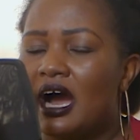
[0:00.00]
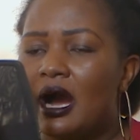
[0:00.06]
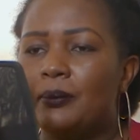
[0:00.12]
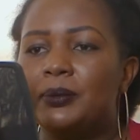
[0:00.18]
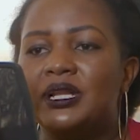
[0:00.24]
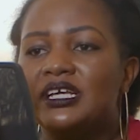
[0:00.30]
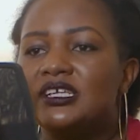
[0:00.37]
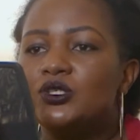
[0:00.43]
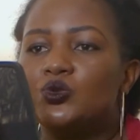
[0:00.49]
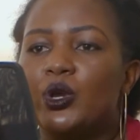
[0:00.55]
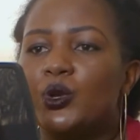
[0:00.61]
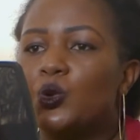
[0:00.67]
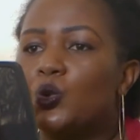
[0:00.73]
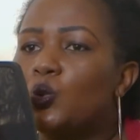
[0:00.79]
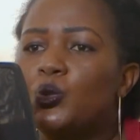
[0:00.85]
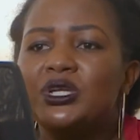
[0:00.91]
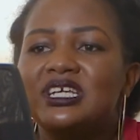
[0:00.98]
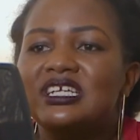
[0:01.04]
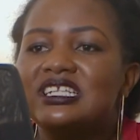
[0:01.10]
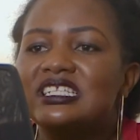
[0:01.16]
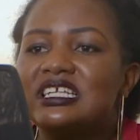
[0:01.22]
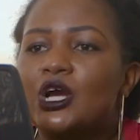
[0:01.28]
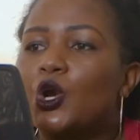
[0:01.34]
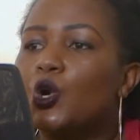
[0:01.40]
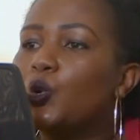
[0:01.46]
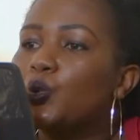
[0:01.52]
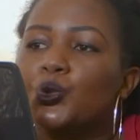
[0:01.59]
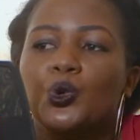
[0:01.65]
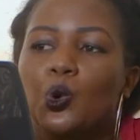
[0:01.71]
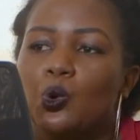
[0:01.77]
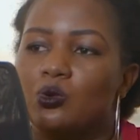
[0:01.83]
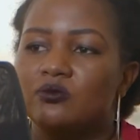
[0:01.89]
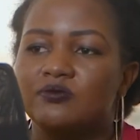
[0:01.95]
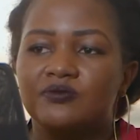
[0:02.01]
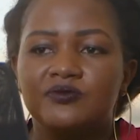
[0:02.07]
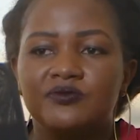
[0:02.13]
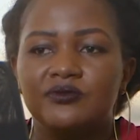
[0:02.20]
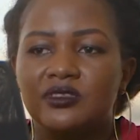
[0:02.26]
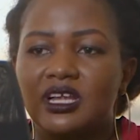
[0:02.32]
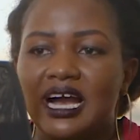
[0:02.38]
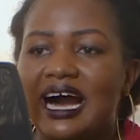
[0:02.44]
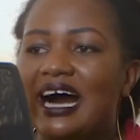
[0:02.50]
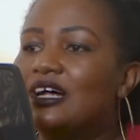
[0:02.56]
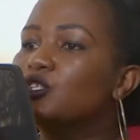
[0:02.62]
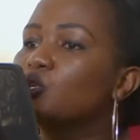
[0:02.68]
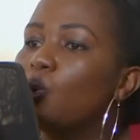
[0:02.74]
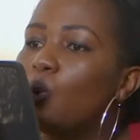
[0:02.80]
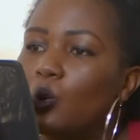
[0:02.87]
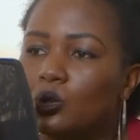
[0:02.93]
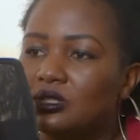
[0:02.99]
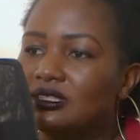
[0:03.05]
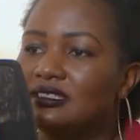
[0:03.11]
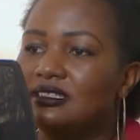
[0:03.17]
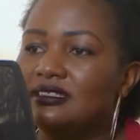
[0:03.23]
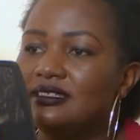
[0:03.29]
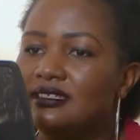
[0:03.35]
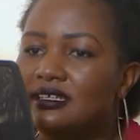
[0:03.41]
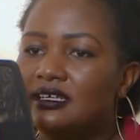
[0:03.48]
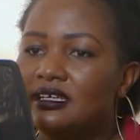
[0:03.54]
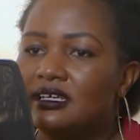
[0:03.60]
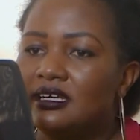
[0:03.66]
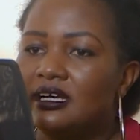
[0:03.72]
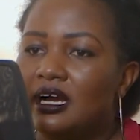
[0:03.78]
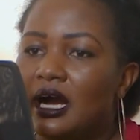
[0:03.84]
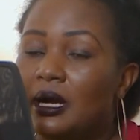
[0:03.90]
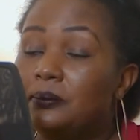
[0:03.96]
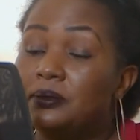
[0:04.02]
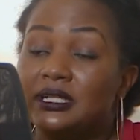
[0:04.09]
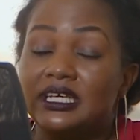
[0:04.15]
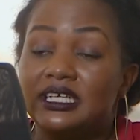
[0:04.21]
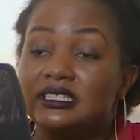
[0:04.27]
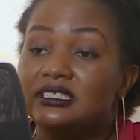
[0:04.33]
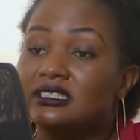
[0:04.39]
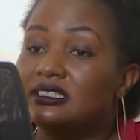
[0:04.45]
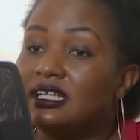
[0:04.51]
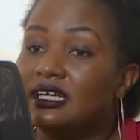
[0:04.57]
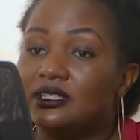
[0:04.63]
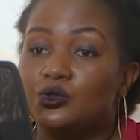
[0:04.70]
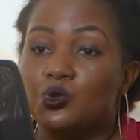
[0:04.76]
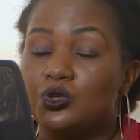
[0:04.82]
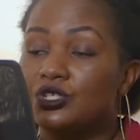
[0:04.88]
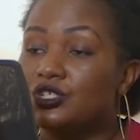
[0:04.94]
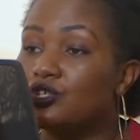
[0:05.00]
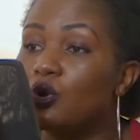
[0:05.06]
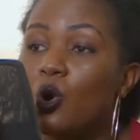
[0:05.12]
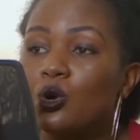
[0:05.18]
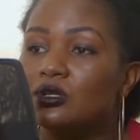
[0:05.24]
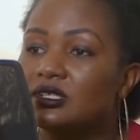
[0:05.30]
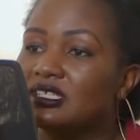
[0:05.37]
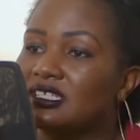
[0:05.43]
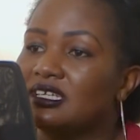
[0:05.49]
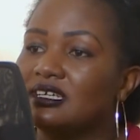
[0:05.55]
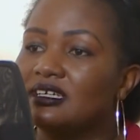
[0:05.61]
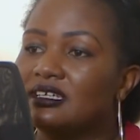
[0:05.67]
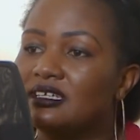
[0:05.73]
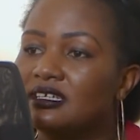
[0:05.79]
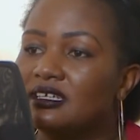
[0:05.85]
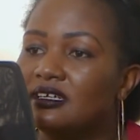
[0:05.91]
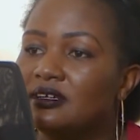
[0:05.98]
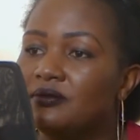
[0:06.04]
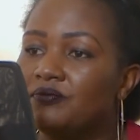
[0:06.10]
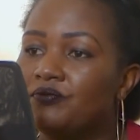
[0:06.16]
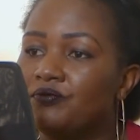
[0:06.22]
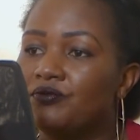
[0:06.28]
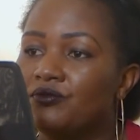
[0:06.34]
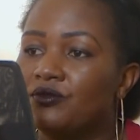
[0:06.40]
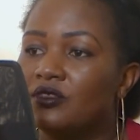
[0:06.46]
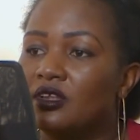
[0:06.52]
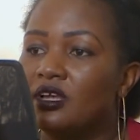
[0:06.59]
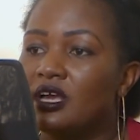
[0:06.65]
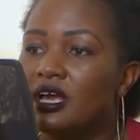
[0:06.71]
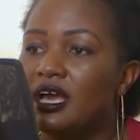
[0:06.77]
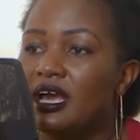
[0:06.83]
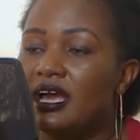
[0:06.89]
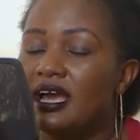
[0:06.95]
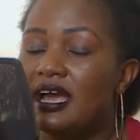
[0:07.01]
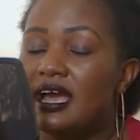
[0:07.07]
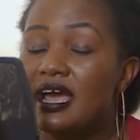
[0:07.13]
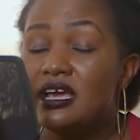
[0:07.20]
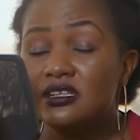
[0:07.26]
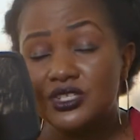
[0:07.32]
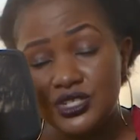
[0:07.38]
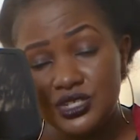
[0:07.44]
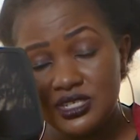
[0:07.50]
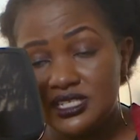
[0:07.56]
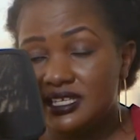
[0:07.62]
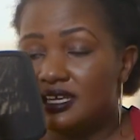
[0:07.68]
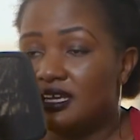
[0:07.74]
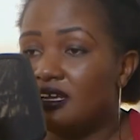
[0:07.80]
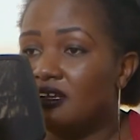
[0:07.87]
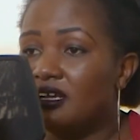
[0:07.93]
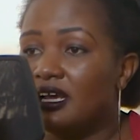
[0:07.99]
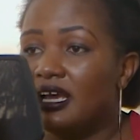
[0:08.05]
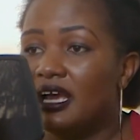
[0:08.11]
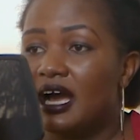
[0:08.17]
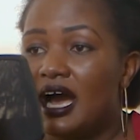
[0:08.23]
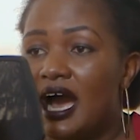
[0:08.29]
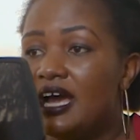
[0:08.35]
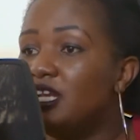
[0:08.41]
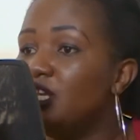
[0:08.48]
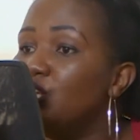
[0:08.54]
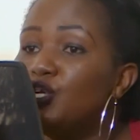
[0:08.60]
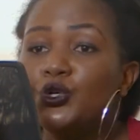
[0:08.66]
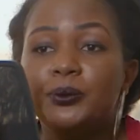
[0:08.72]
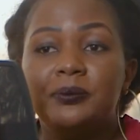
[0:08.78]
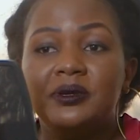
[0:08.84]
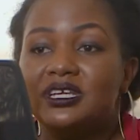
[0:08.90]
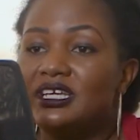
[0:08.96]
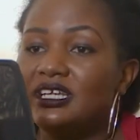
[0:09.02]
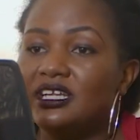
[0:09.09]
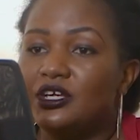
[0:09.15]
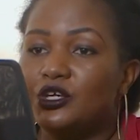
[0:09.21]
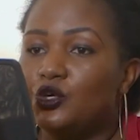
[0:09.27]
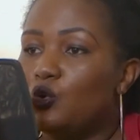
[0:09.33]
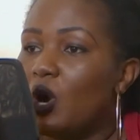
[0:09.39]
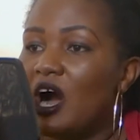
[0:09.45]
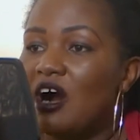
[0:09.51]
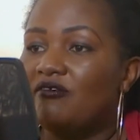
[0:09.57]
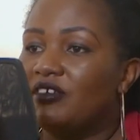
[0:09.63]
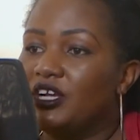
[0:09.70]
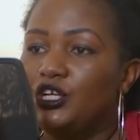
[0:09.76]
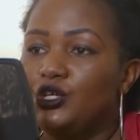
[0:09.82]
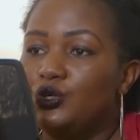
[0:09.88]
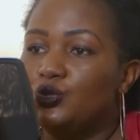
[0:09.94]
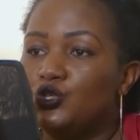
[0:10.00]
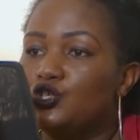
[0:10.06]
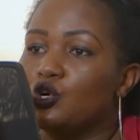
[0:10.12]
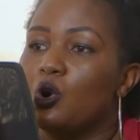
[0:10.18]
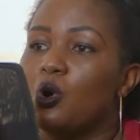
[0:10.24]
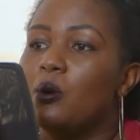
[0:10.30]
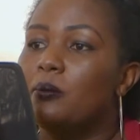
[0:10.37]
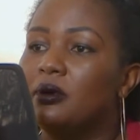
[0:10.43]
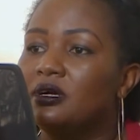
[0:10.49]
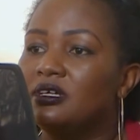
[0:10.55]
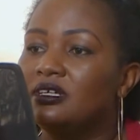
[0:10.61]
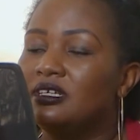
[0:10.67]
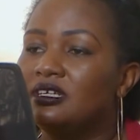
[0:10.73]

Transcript: A place where you couldn't grow at all. A place that was toxic. And today, a new beginning, you have a new job.